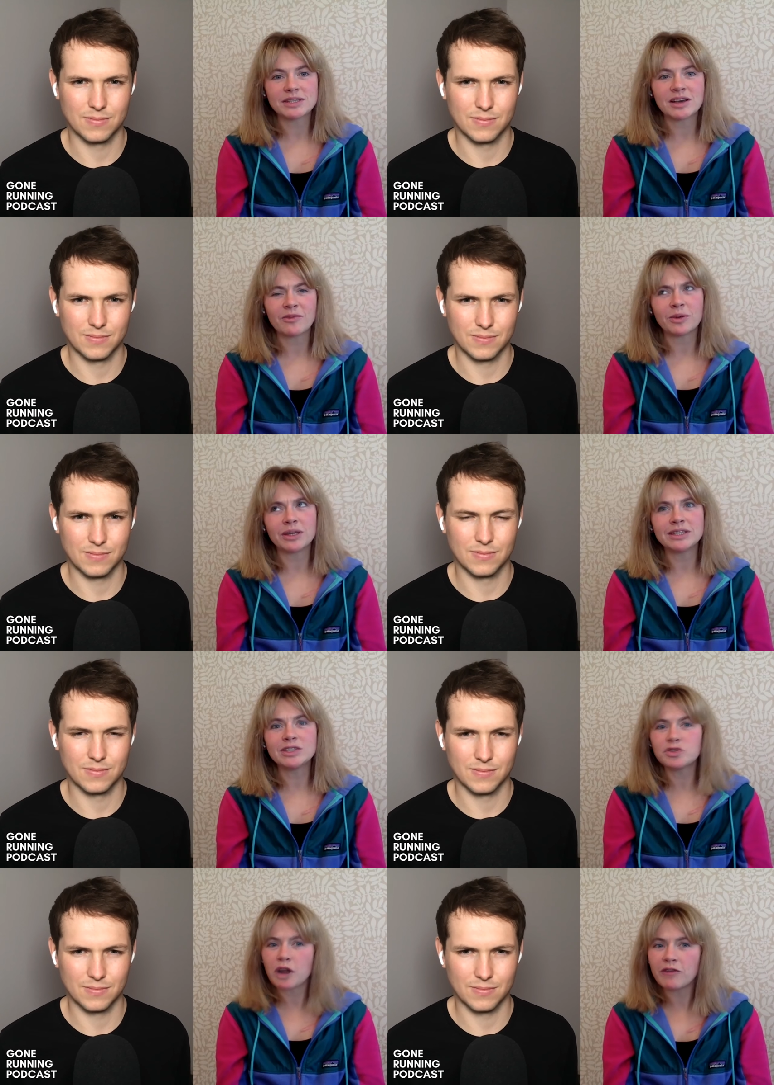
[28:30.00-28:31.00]
Speaker 1: to myself, well, you
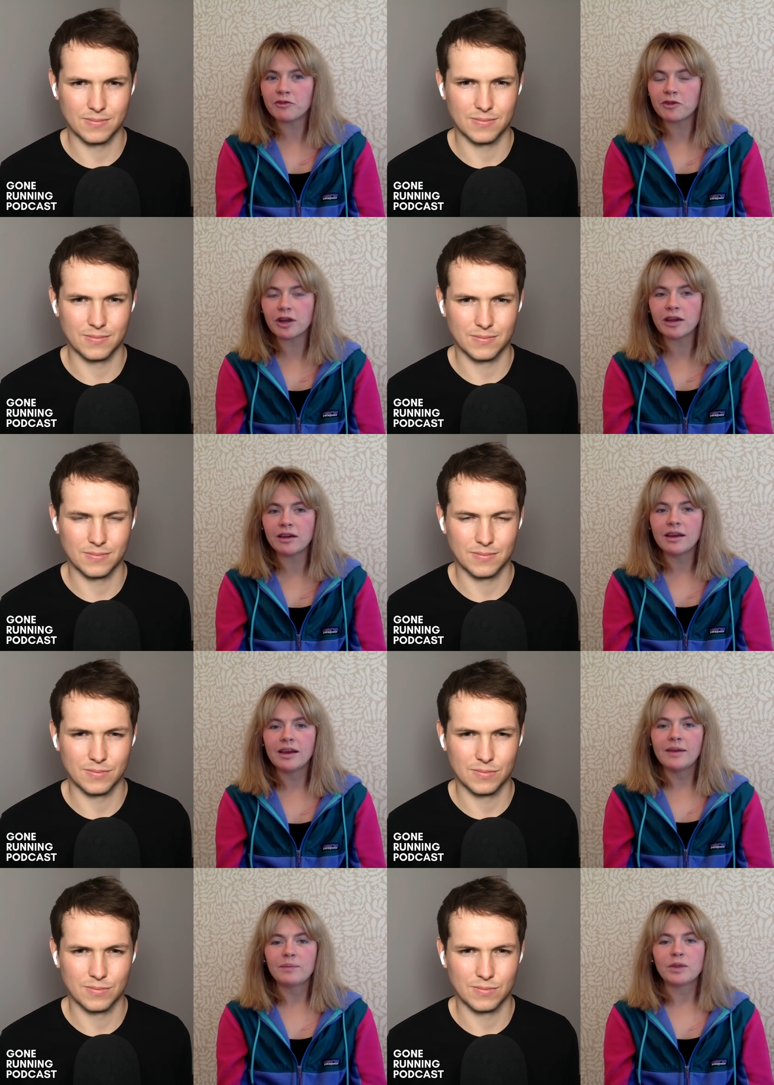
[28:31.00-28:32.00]
didn't train for it.
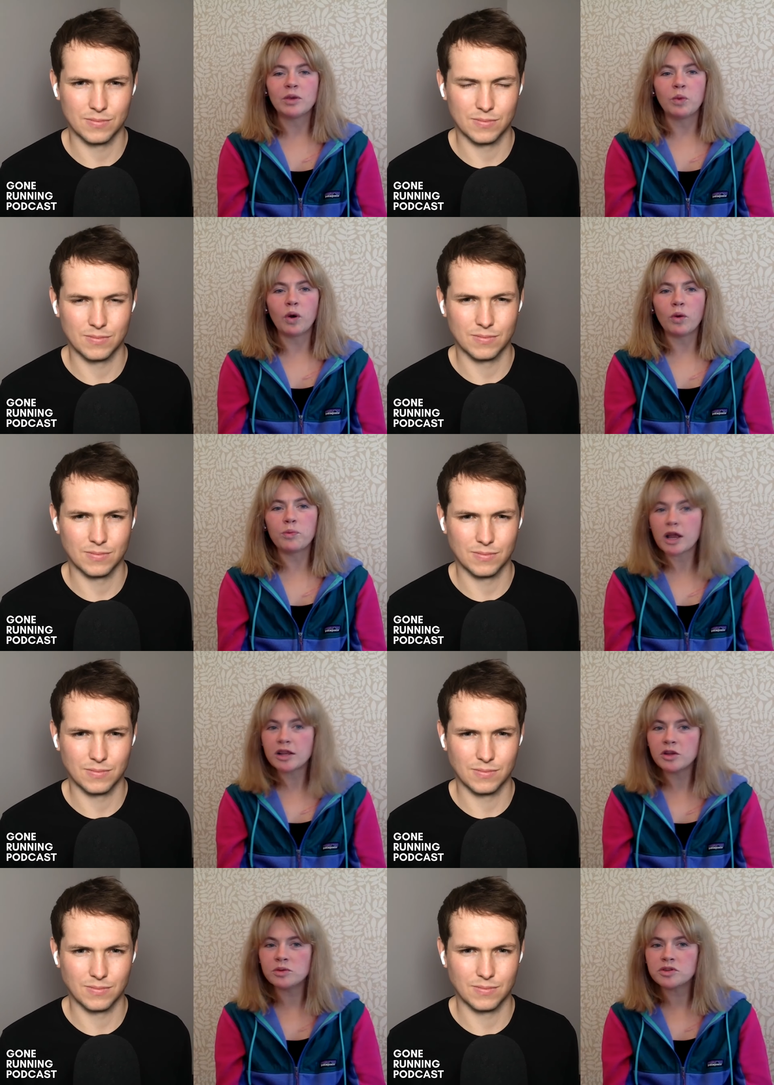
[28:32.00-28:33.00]
You wore
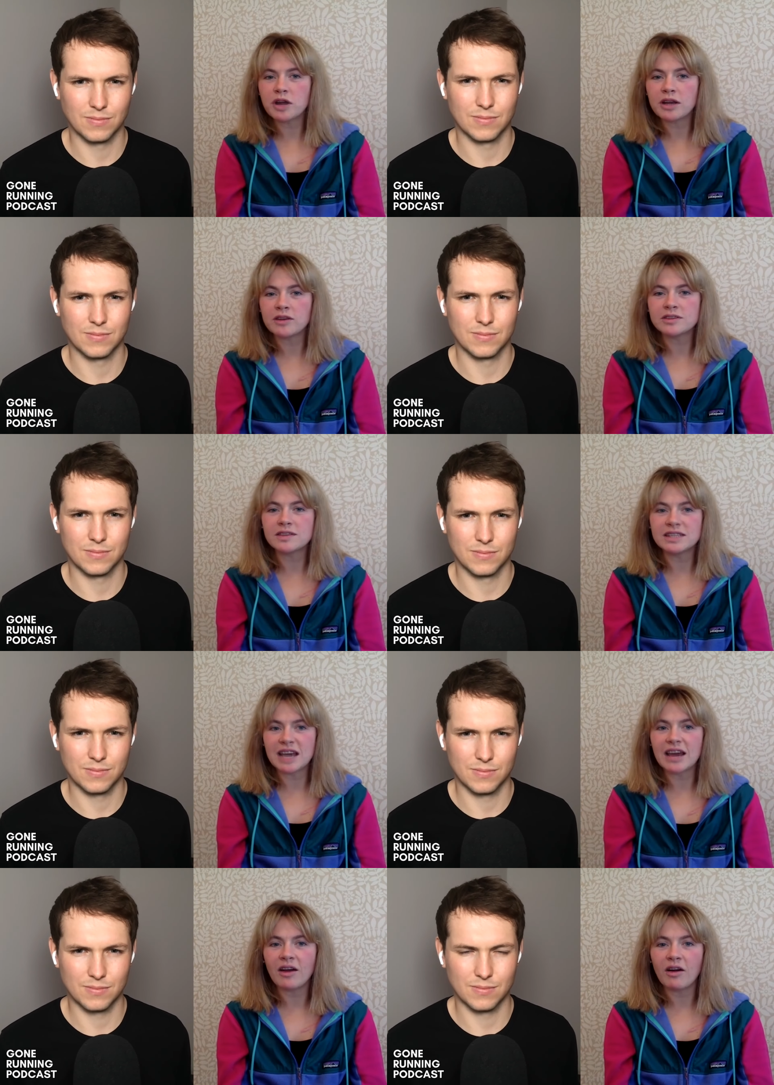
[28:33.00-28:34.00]
brand new trainers the
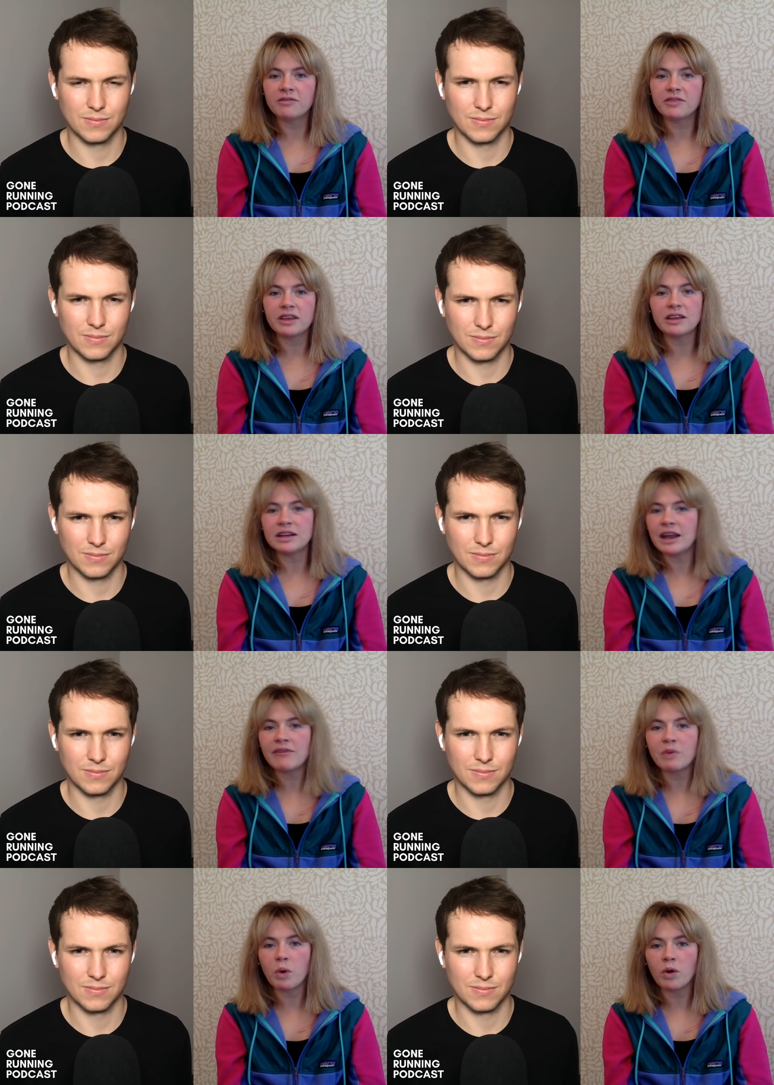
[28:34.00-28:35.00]
day of that you've
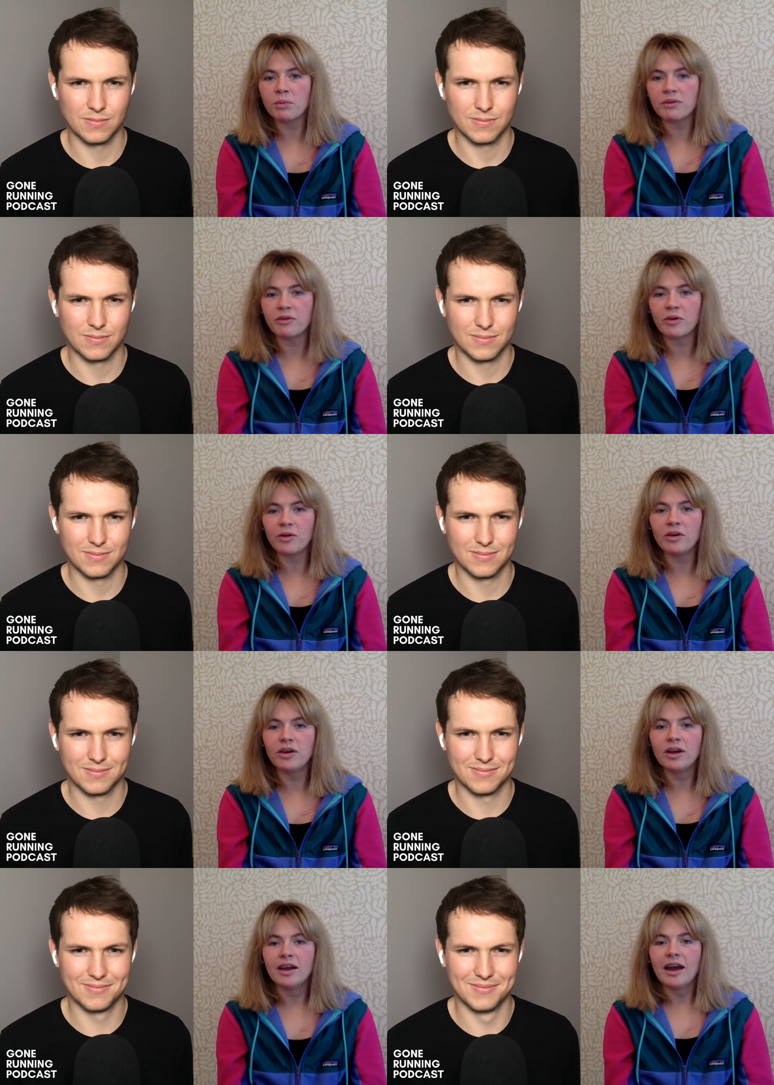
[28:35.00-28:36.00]
never worn before.
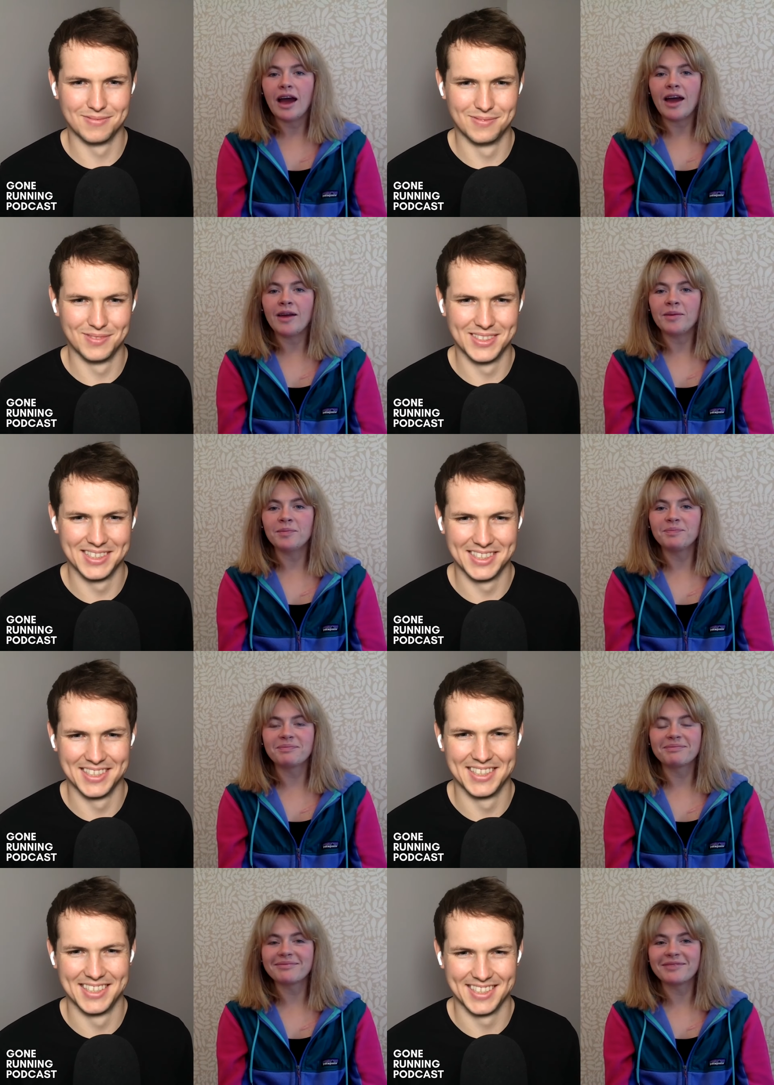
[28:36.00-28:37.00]
Um,
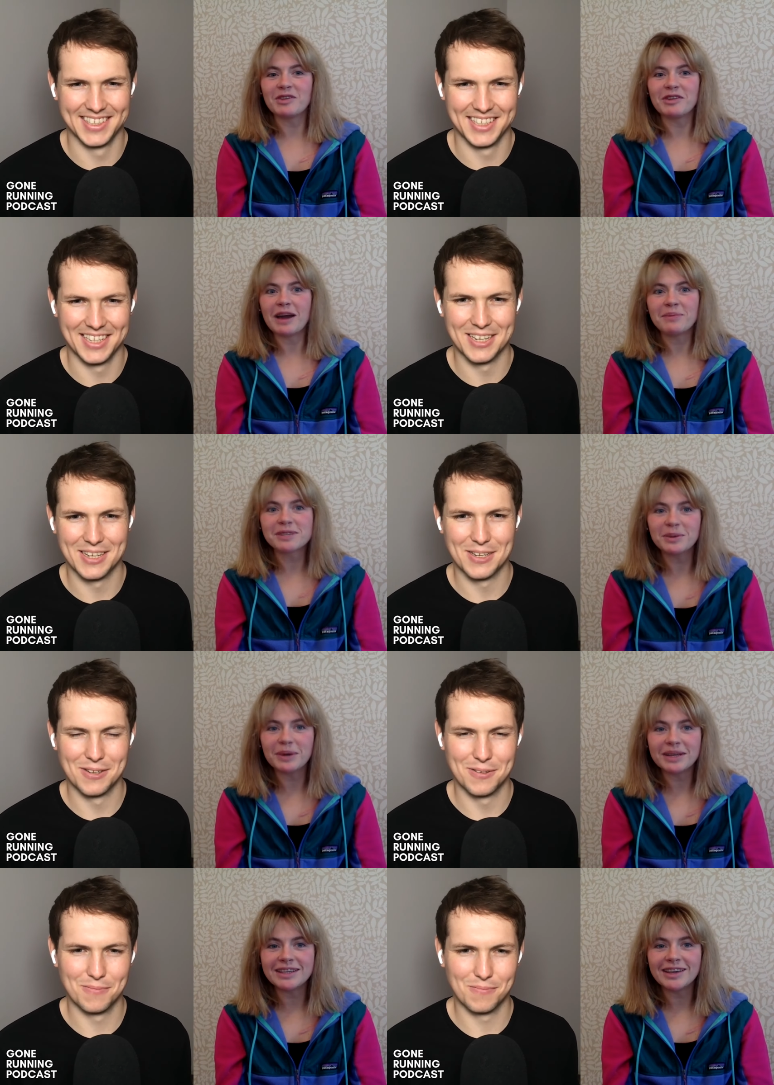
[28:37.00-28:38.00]
you're an absolute
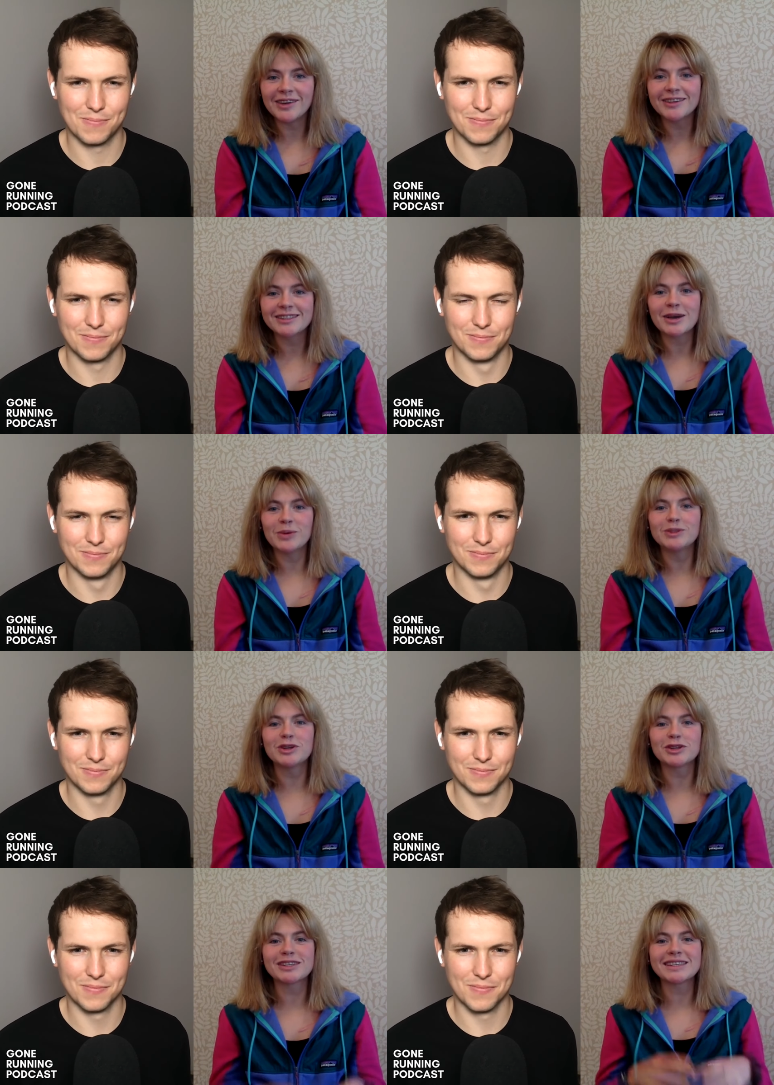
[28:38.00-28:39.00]
idiot. So
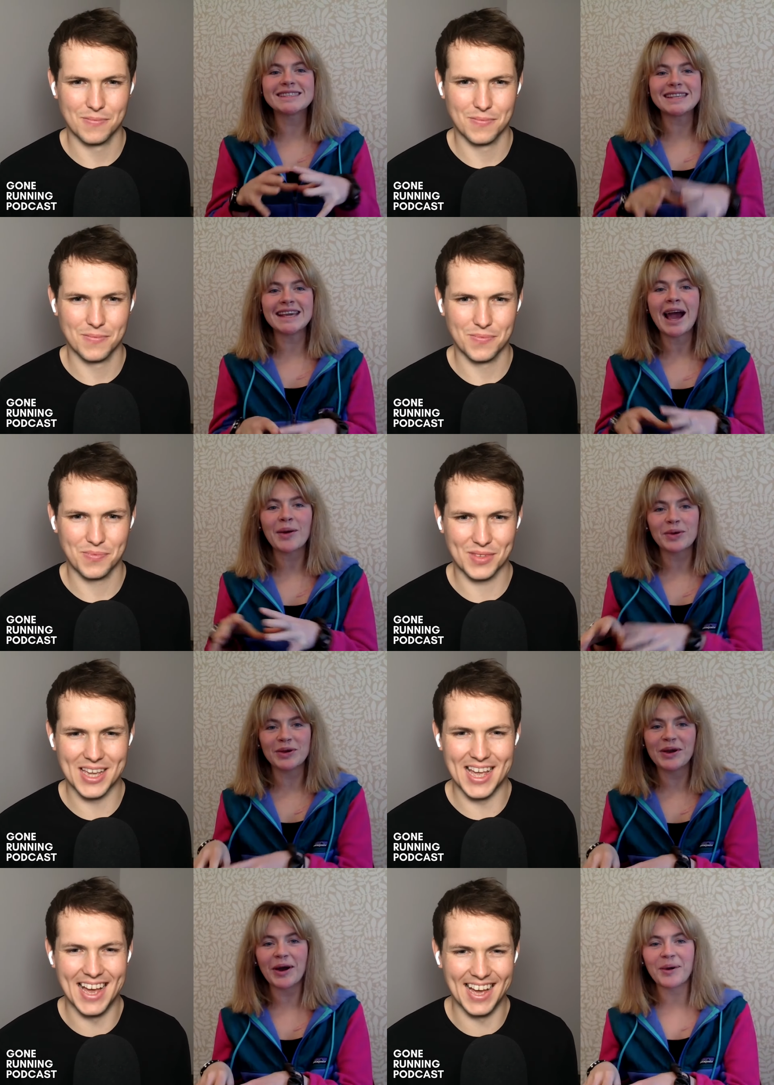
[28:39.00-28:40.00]
just see how
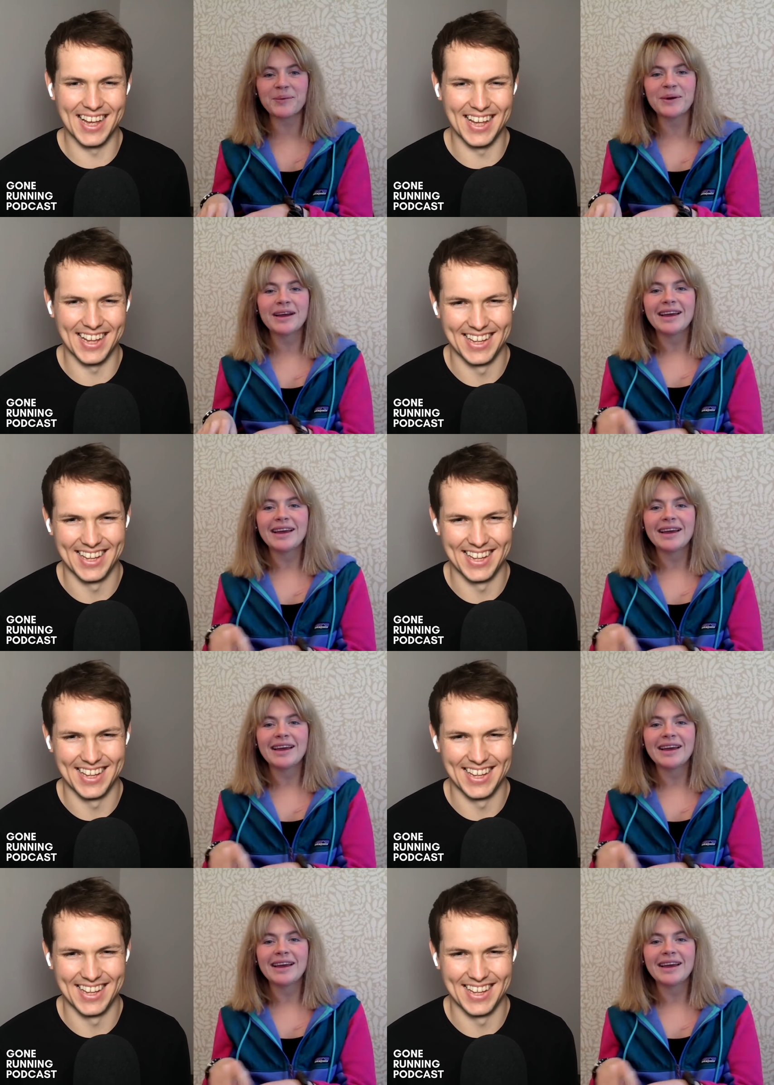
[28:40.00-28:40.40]
you go